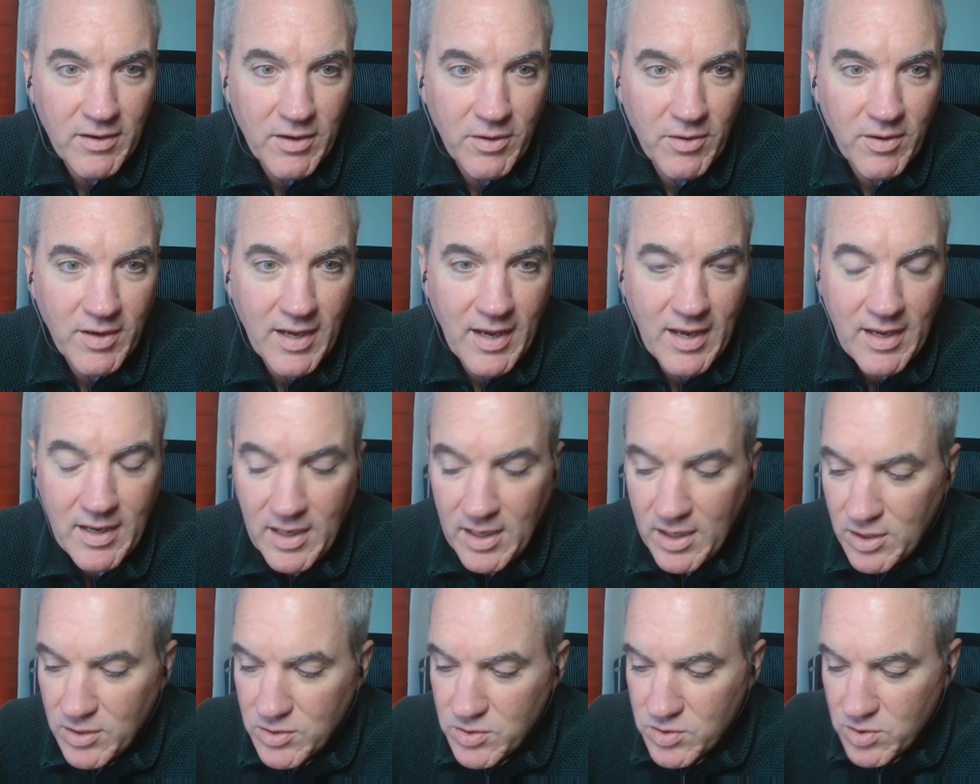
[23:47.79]
Okay.
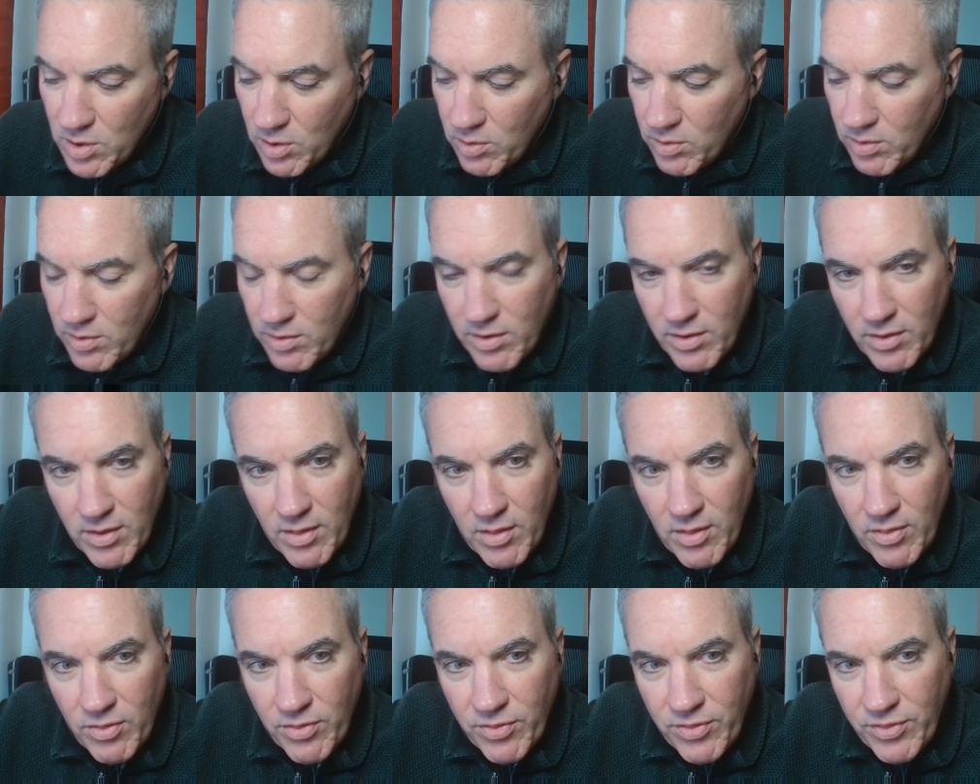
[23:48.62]
So
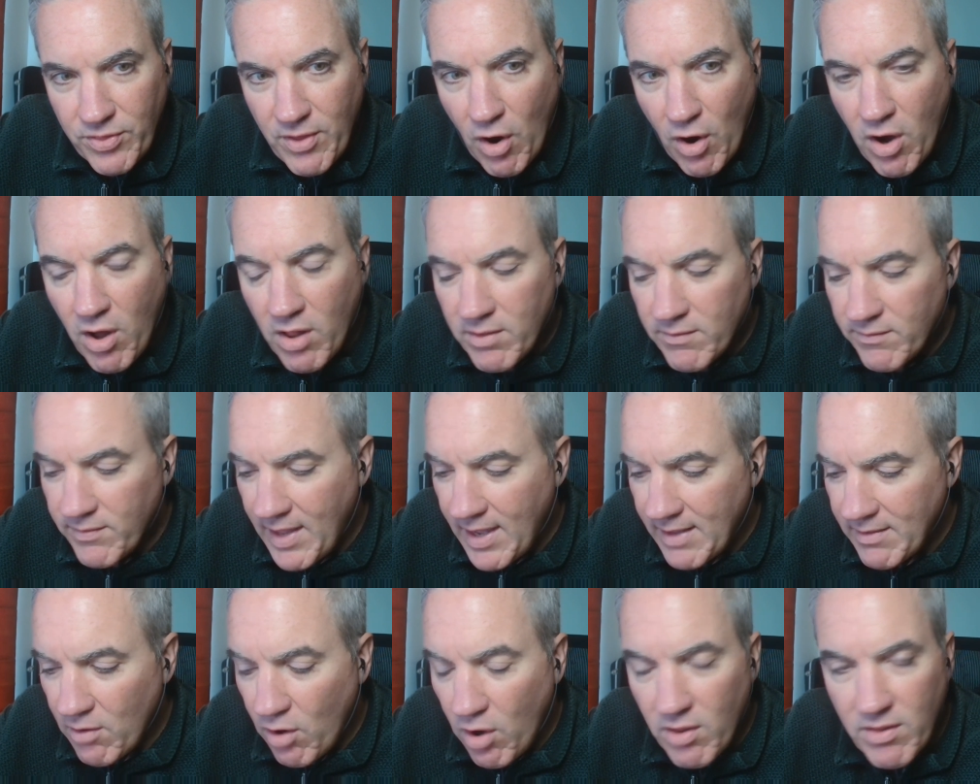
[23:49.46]
all
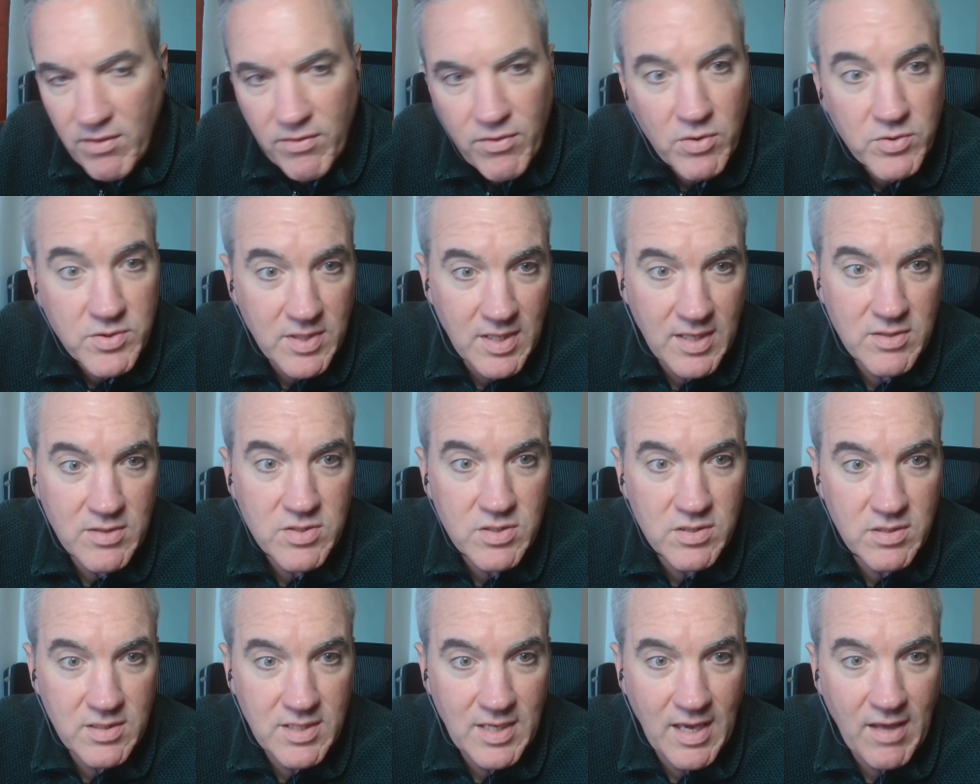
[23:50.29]
of those things
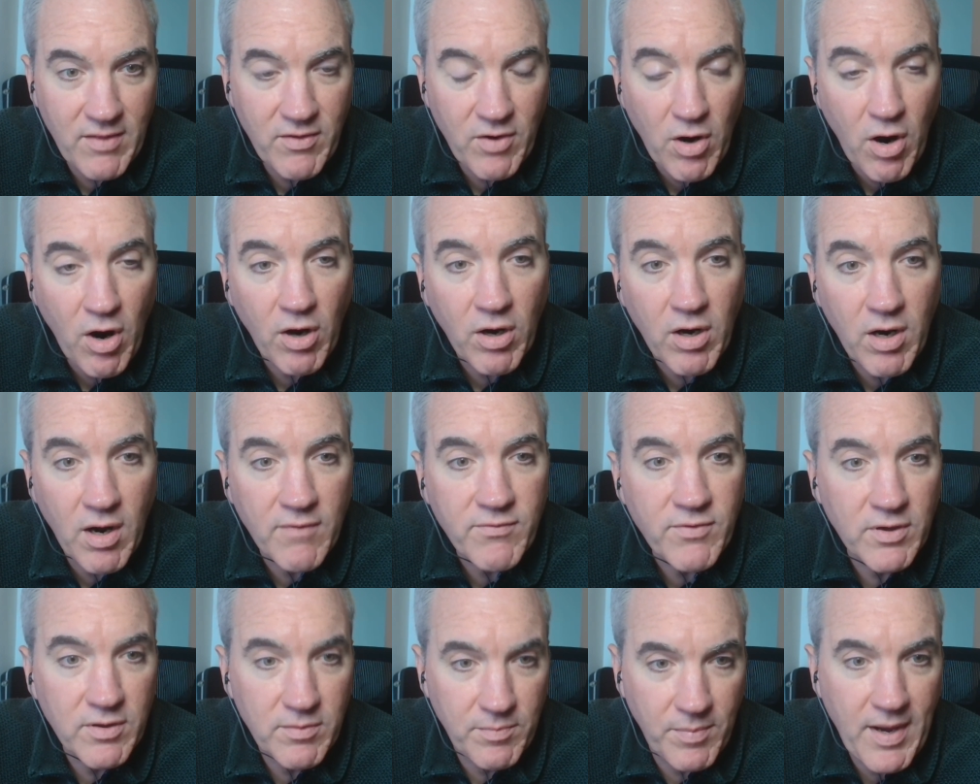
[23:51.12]
together are
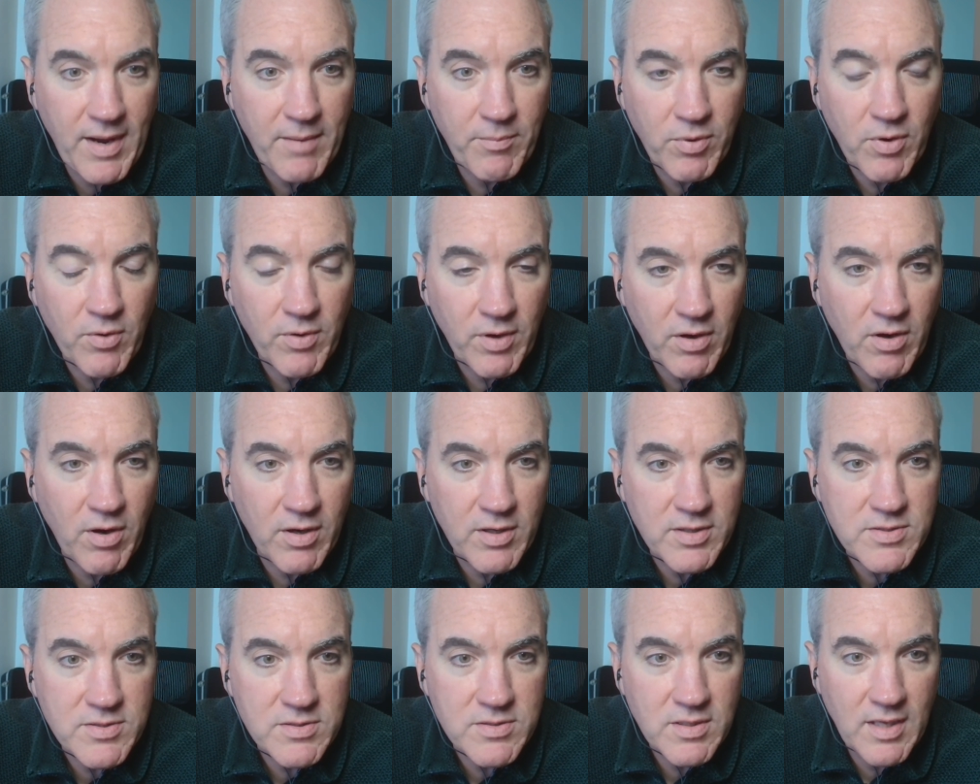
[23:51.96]
governed by
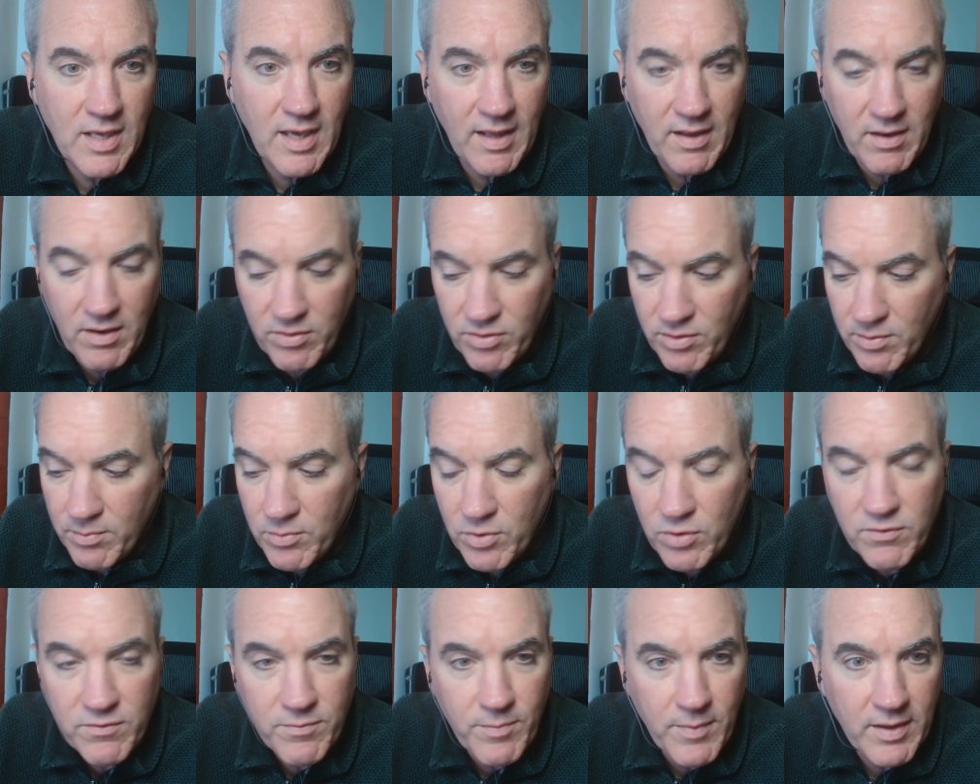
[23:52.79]
protocols, and the
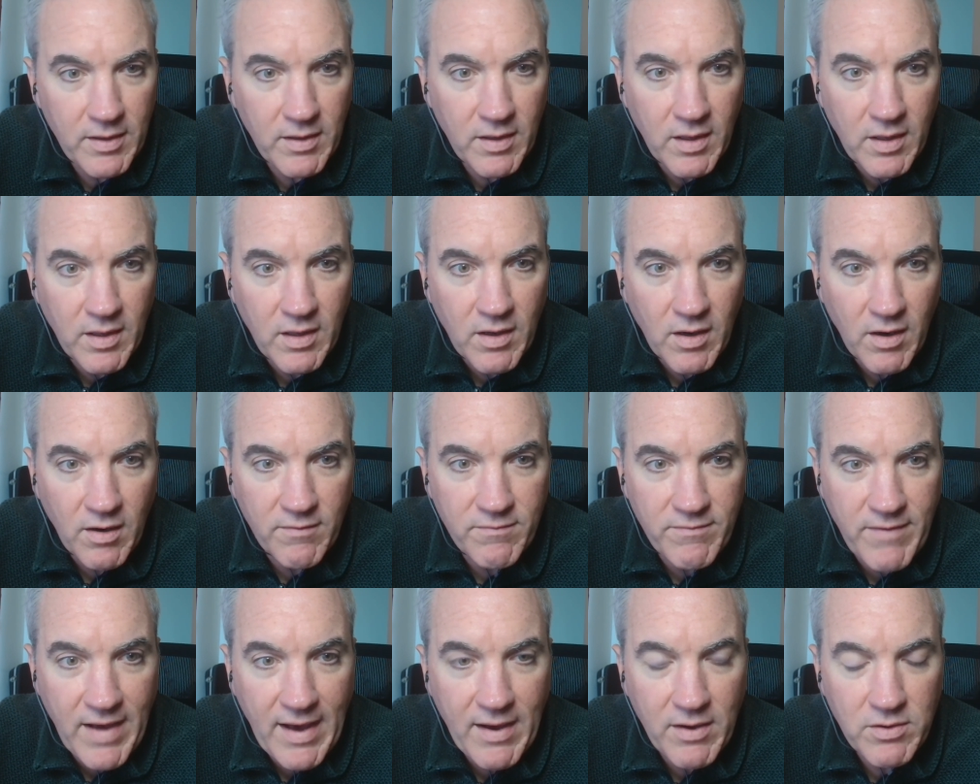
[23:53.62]
movement of
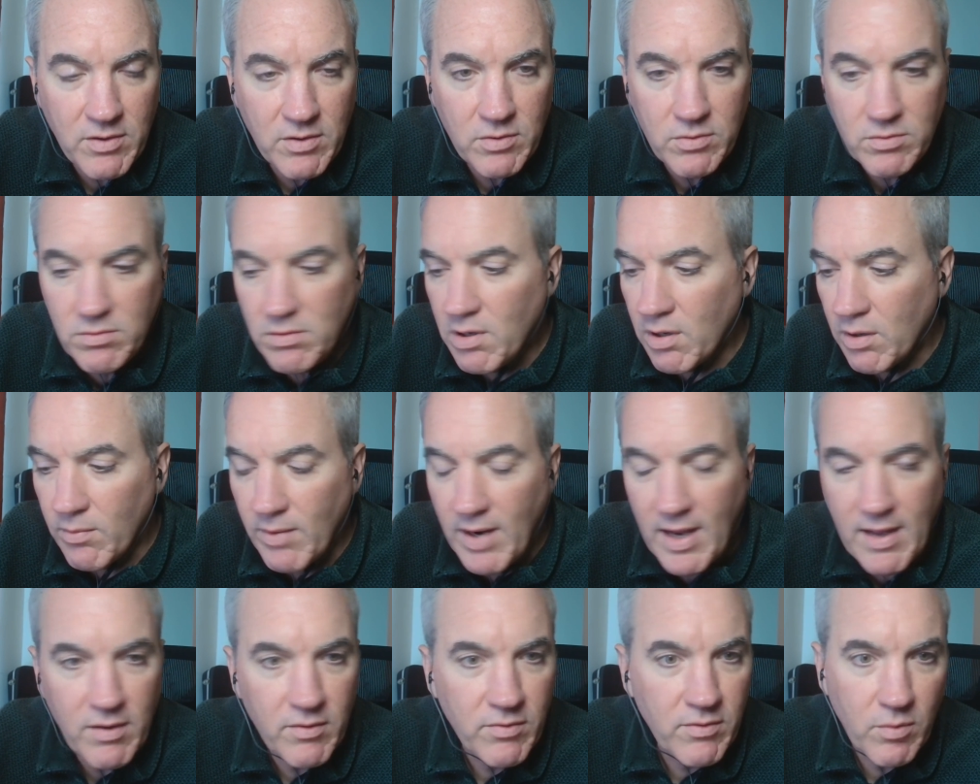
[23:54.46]
value
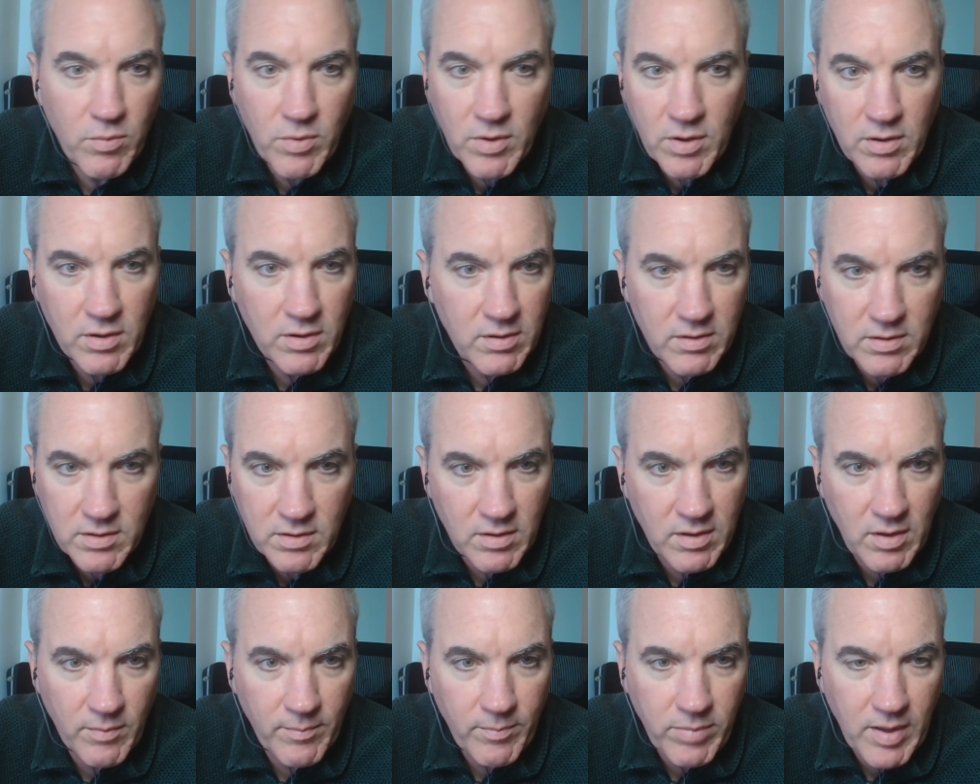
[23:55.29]
around the world
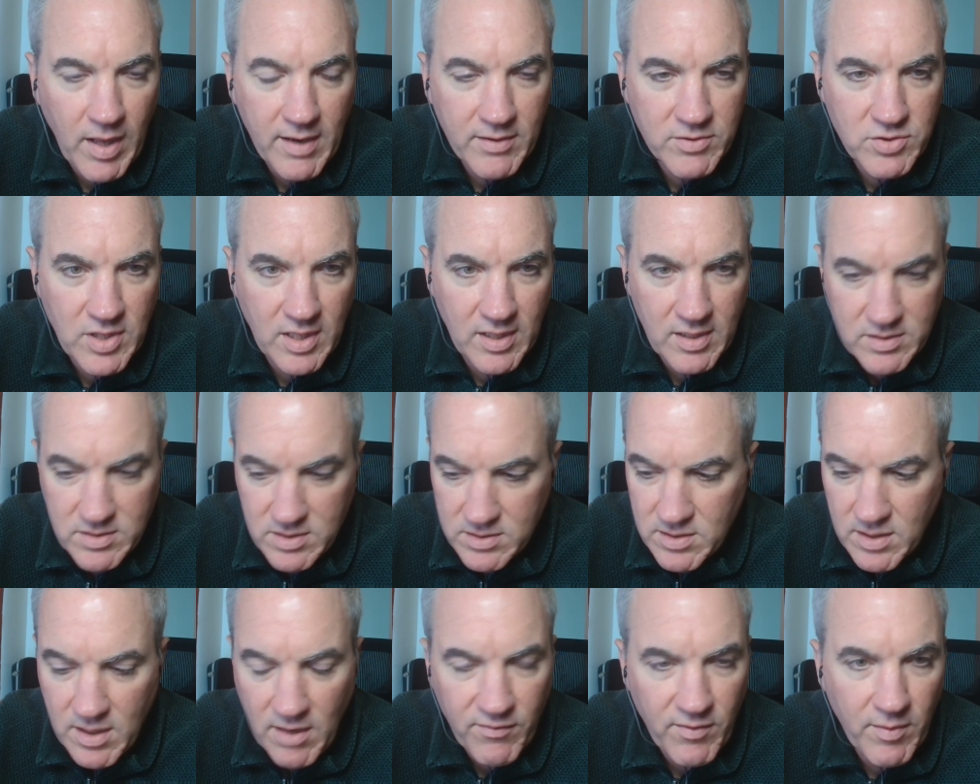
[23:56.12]
on blockchains is
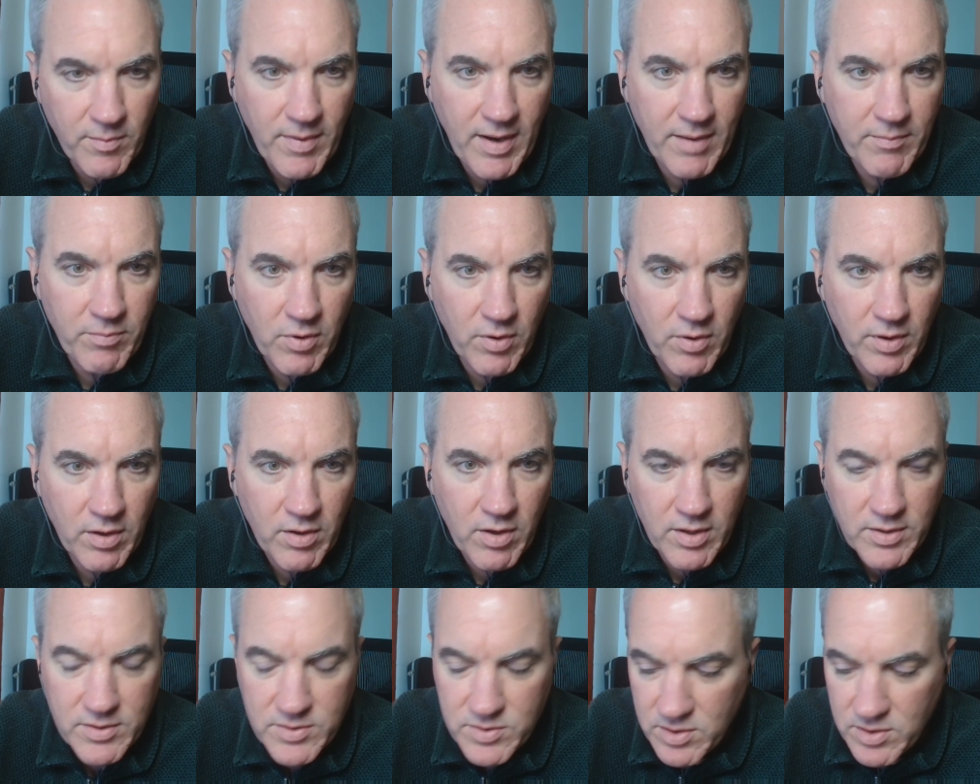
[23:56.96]
governed by protocols.